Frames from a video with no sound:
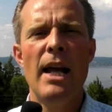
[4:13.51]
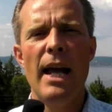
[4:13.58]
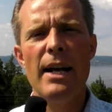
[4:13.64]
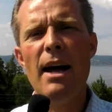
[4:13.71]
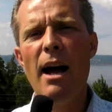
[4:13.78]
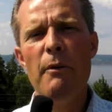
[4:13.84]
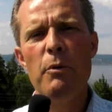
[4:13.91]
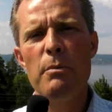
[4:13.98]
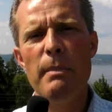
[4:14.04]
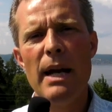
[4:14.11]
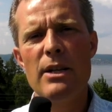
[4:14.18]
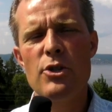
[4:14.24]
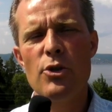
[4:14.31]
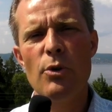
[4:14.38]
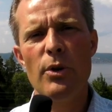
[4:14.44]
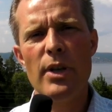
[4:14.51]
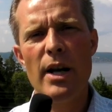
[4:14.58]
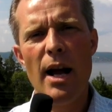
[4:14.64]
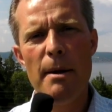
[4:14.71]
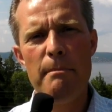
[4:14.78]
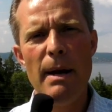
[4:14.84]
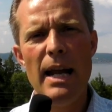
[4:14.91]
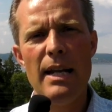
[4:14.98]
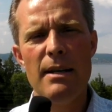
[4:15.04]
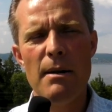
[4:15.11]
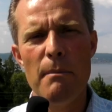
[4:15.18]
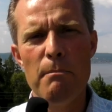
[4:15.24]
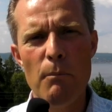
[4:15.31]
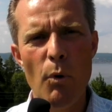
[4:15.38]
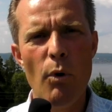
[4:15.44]
And I will make sure that I make
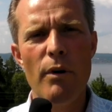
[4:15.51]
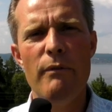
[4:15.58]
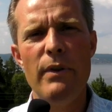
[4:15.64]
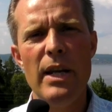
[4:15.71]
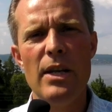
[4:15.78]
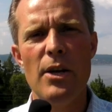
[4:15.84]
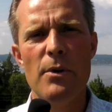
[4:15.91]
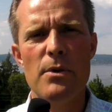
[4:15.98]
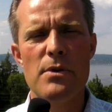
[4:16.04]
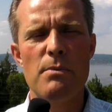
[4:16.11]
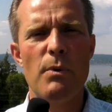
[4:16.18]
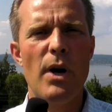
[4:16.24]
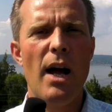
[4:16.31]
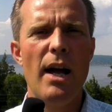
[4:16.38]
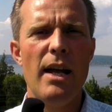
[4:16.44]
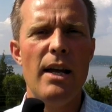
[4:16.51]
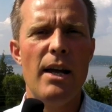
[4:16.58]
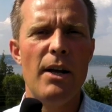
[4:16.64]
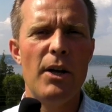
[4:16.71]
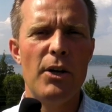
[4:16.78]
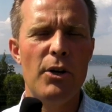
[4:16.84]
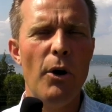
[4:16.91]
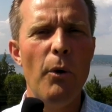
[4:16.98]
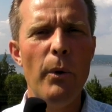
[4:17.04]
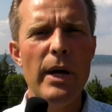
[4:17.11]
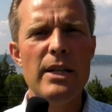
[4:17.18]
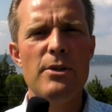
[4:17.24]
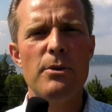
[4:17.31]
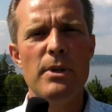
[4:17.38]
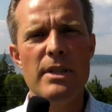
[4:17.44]
more videos where I go
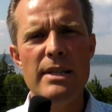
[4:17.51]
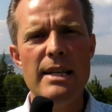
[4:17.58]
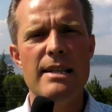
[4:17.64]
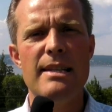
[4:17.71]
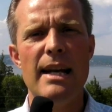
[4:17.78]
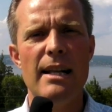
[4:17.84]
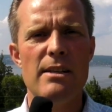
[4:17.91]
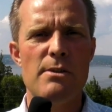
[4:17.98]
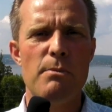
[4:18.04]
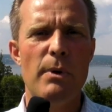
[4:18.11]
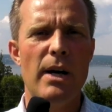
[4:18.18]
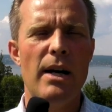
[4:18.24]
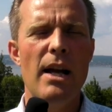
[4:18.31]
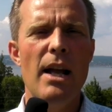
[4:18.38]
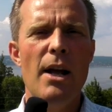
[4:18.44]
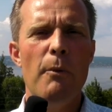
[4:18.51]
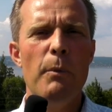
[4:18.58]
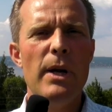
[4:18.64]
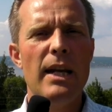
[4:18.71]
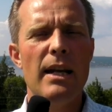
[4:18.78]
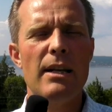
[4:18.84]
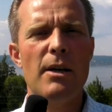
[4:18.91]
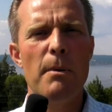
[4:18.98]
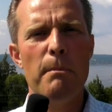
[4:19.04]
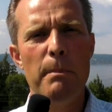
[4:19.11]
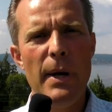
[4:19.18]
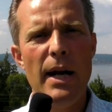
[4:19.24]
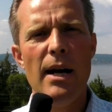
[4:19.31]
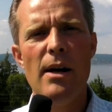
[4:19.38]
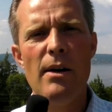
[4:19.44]
into the details, where we can
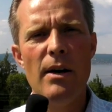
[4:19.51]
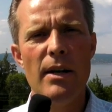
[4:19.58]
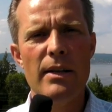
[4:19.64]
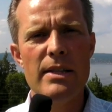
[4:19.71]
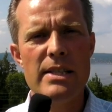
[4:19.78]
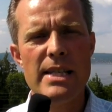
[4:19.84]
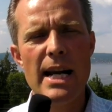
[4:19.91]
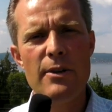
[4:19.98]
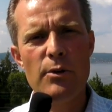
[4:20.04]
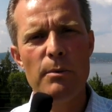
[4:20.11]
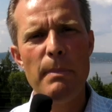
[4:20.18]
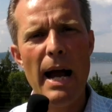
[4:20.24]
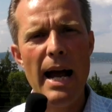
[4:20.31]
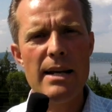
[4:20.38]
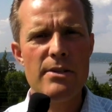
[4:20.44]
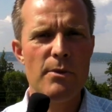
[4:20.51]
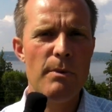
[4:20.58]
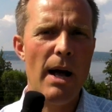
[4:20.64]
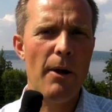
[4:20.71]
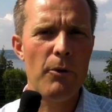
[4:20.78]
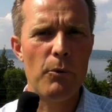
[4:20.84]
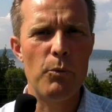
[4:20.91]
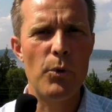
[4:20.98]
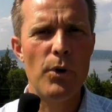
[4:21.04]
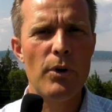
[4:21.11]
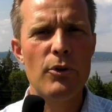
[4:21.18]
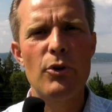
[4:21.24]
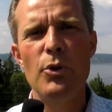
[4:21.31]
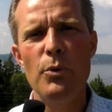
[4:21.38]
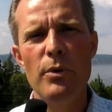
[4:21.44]
compare the central banks around the
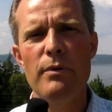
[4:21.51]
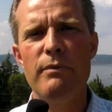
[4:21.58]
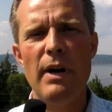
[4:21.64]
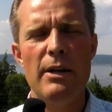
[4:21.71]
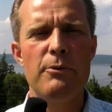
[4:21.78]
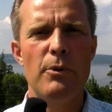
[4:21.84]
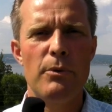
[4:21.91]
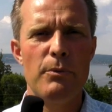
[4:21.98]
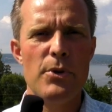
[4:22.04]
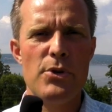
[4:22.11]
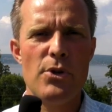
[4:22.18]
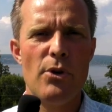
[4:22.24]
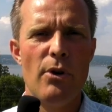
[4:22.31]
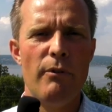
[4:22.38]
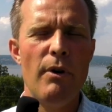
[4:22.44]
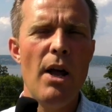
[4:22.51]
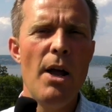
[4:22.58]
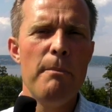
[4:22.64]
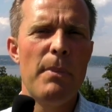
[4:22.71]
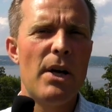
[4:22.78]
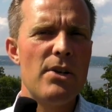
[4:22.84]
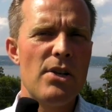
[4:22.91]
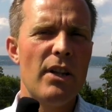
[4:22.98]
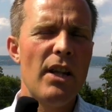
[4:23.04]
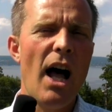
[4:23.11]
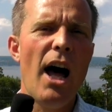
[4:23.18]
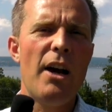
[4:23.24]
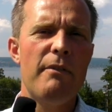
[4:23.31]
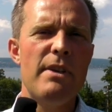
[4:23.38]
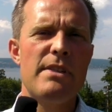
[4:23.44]
world to the Federal Reserve, because a
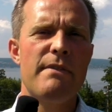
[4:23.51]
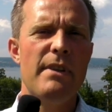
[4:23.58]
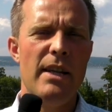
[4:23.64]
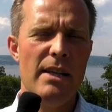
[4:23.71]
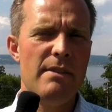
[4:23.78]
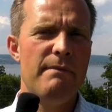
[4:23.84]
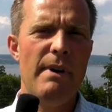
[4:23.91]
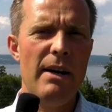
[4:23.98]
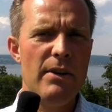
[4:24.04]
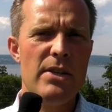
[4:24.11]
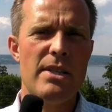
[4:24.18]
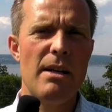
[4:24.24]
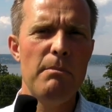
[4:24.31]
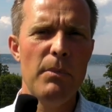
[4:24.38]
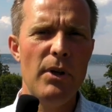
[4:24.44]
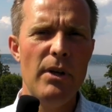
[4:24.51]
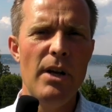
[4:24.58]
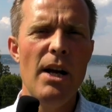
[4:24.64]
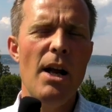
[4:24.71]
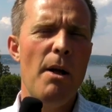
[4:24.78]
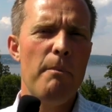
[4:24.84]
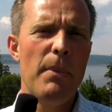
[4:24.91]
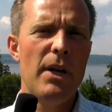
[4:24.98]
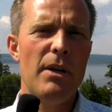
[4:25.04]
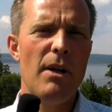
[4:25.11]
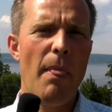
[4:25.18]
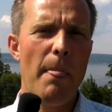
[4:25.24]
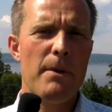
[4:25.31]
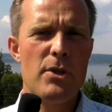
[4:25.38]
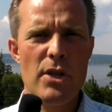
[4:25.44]
lot of it is very similar, but
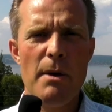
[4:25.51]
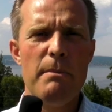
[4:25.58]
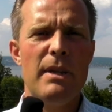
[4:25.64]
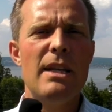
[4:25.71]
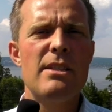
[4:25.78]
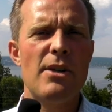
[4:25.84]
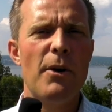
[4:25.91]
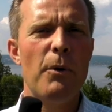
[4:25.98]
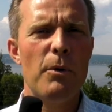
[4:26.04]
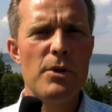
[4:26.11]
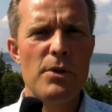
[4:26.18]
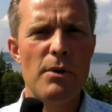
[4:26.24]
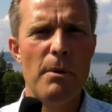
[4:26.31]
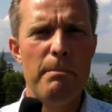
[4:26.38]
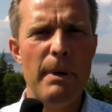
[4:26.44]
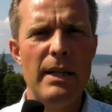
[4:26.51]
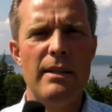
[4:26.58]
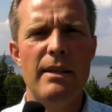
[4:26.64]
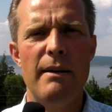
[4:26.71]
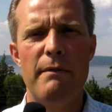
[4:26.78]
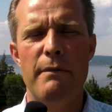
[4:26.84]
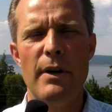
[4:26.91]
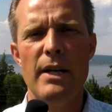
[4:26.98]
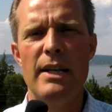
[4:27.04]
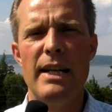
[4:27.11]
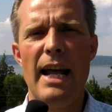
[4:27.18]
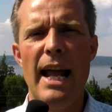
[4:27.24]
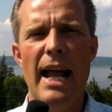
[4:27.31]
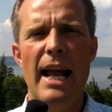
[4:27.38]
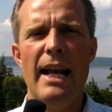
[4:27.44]
some things are also a bit different,
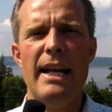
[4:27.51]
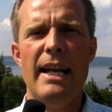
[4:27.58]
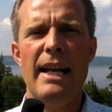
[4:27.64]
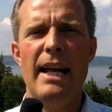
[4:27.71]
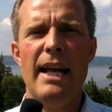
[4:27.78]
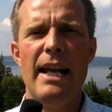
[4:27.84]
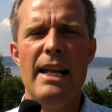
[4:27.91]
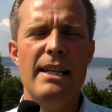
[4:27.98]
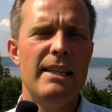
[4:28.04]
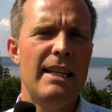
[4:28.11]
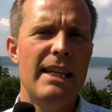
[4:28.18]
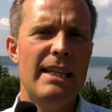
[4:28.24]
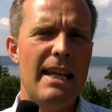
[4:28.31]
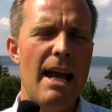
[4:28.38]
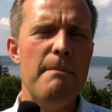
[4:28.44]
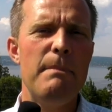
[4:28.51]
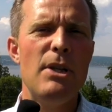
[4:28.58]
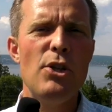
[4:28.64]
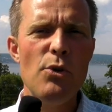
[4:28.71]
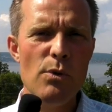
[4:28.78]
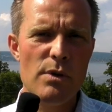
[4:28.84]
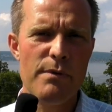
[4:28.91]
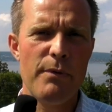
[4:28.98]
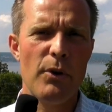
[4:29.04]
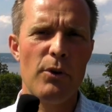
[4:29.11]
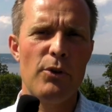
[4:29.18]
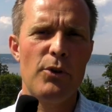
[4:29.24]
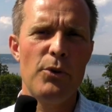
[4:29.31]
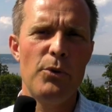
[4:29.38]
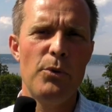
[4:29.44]
and it can be
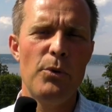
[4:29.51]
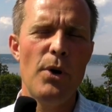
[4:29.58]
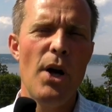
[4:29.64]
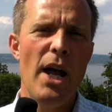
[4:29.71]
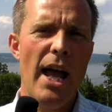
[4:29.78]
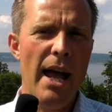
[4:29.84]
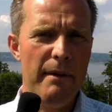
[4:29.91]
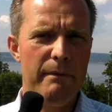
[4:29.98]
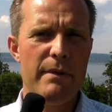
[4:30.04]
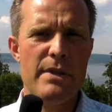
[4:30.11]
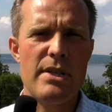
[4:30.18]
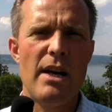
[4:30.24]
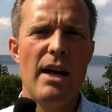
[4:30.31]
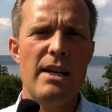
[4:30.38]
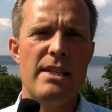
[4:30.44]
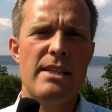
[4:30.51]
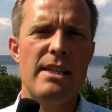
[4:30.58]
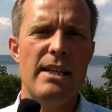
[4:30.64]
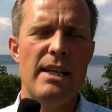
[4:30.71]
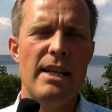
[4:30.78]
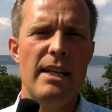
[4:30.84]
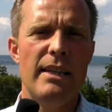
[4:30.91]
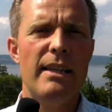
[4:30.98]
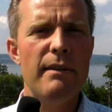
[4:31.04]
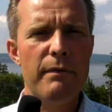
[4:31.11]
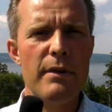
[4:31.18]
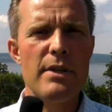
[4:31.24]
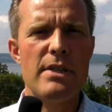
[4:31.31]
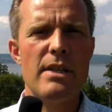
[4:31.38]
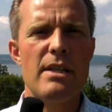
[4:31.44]
useful to emphasize the
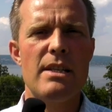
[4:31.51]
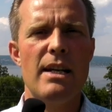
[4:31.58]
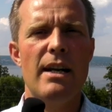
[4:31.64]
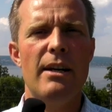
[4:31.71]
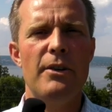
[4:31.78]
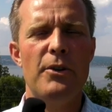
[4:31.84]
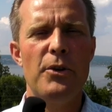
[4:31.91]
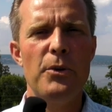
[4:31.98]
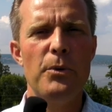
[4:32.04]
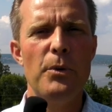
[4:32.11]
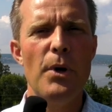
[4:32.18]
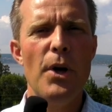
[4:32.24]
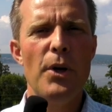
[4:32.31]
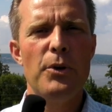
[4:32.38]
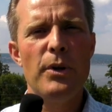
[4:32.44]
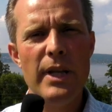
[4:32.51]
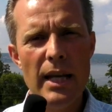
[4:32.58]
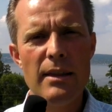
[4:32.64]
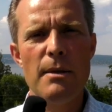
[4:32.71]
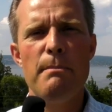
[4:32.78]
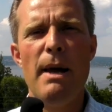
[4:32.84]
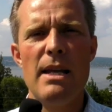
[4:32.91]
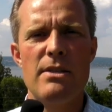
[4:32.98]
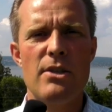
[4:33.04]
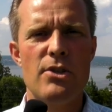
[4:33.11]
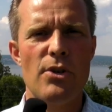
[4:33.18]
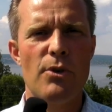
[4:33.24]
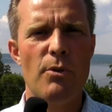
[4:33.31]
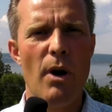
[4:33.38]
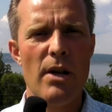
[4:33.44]
differences here to get the
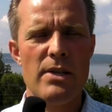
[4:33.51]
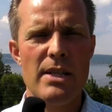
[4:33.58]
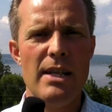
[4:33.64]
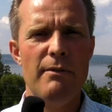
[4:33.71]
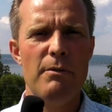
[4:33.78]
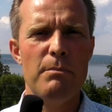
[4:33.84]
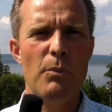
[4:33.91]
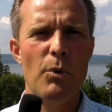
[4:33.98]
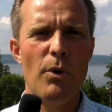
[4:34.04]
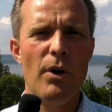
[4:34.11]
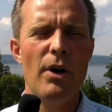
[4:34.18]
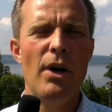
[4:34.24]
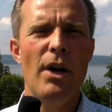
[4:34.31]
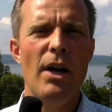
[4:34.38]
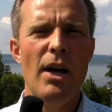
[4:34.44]
message across even more